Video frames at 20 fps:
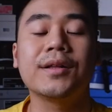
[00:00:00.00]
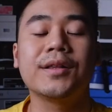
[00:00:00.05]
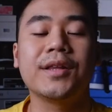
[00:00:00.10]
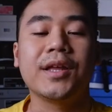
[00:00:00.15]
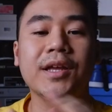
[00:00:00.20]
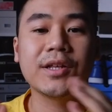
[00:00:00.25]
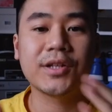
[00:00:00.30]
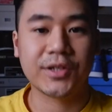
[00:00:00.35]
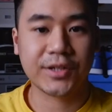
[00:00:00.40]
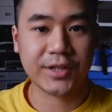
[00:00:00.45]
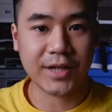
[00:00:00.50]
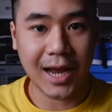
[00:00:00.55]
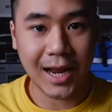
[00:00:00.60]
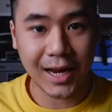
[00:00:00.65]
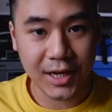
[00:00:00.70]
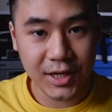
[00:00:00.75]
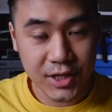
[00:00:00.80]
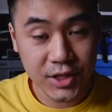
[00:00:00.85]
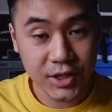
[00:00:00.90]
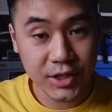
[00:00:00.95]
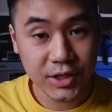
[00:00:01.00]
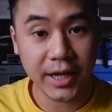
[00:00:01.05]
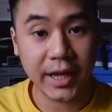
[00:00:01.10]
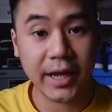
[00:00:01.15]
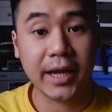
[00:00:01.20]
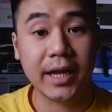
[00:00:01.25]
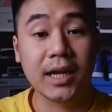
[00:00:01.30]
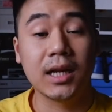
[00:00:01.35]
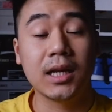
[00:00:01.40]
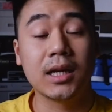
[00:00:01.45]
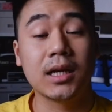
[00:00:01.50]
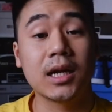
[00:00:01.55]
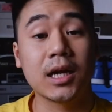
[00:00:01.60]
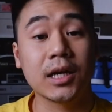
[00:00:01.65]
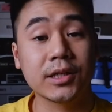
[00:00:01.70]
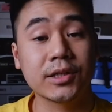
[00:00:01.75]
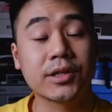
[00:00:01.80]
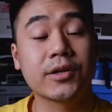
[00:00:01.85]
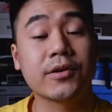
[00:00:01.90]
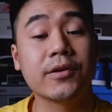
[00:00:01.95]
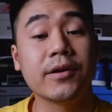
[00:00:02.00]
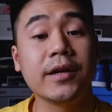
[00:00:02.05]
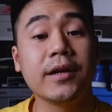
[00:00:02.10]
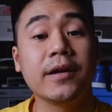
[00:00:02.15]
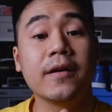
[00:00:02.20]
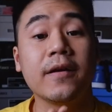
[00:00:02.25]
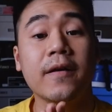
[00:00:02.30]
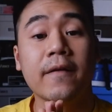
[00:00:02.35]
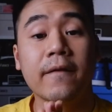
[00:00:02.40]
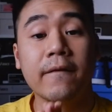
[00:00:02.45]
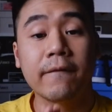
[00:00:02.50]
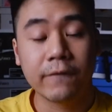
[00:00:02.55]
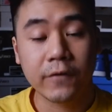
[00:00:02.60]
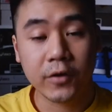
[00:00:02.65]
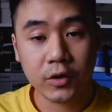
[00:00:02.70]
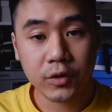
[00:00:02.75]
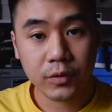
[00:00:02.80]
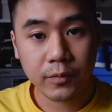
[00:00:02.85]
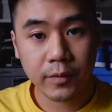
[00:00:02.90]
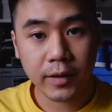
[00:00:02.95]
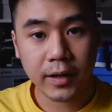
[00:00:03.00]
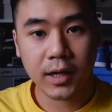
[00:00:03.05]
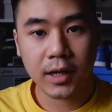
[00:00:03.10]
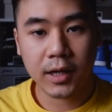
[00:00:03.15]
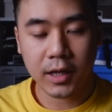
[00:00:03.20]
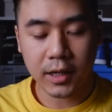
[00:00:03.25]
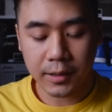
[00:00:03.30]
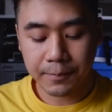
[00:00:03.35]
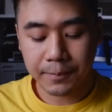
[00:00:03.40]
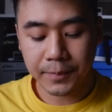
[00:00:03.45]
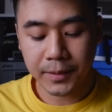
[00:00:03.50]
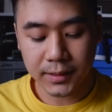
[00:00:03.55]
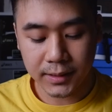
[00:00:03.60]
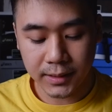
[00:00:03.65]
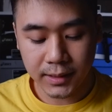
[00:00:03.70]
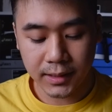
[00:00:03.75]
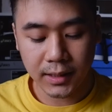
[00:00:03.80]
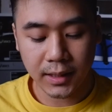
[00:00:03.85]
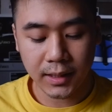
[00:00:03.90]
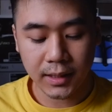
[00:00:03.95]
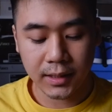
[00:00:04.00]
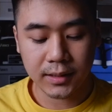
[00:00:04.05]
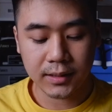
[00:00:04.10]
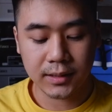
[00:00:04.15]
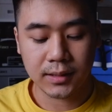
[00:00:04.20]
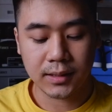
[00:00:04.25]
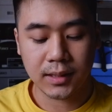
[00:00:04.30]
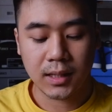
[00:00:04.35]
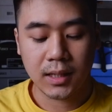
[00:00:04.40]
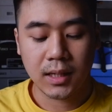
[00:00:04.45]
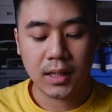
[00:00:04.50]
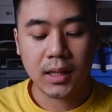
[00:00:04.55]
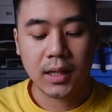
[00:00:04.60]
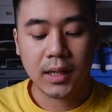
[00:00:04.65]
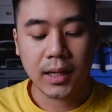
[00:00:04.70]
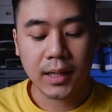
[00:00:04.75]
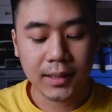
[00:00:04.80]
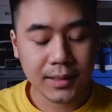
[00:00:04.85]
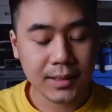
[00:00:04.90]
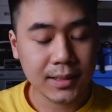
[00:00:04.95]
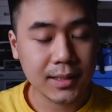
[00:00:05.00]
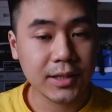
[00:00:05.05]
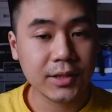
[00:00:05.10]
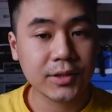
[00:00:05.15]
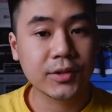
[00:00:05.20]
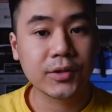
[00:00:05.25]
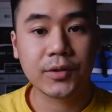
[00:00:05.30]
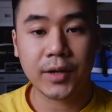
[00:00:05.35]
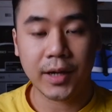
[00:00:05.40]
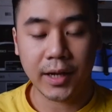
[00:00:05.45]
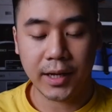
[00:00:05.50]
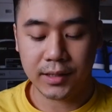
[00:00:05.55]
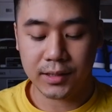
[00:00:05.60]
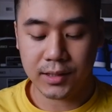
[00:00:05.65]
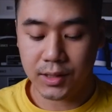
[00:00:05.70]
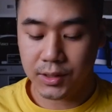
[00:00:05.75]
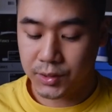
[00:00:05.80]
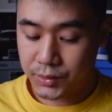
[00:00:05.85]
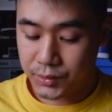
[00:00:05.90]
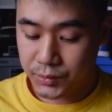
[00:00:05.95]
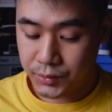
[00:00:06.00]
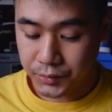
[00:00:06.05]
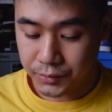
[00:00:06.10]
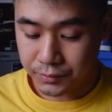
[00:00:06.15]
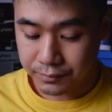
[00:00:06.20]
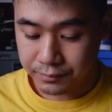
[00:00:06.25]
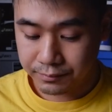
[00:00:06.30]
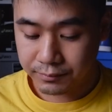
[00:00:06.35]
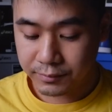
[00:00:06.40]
They challenged a luxury footwear company in Italy to create a shoe,